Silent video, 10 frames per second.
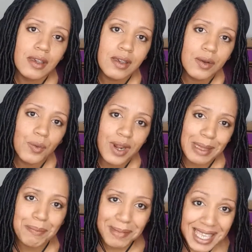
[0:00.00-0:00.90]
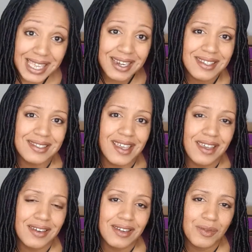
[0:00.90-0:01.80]
What I mean is
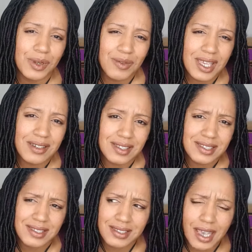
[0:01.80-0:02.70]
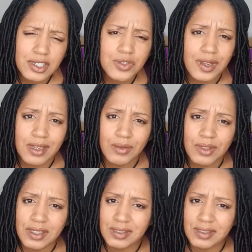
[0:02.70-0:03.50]
that when you get saturated with